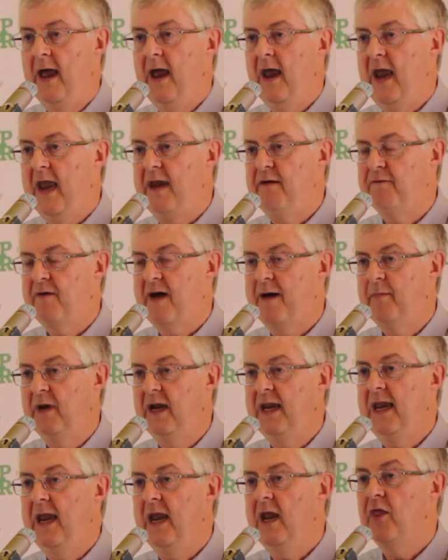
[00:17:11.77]
a
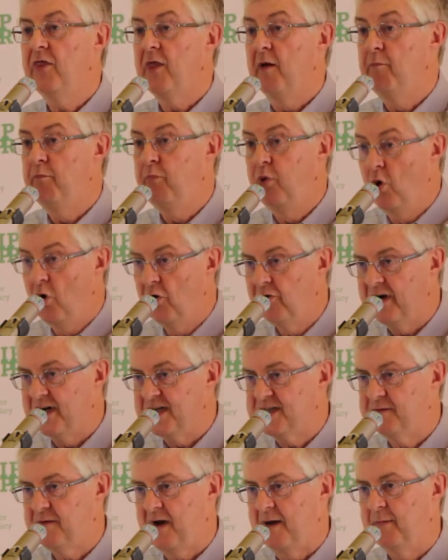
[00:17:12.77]
family, the
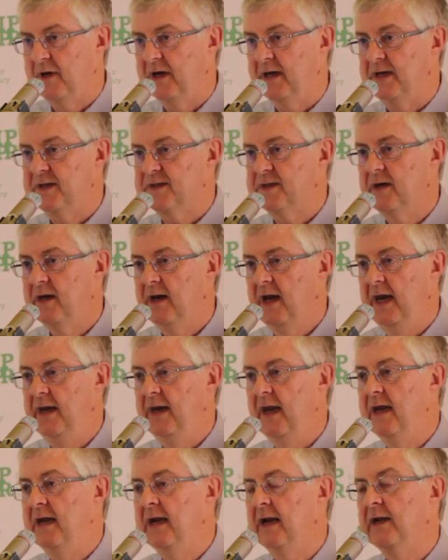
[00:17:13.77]
poorest families in
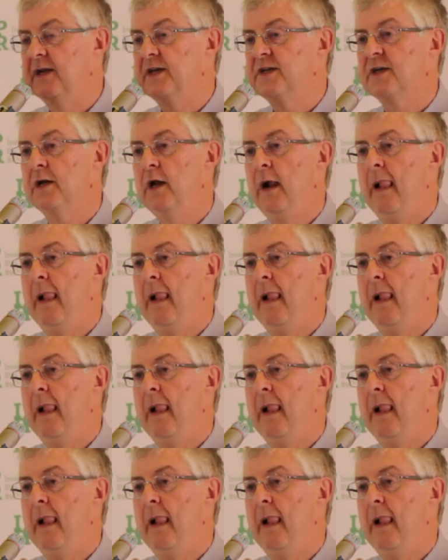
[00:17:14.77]
England,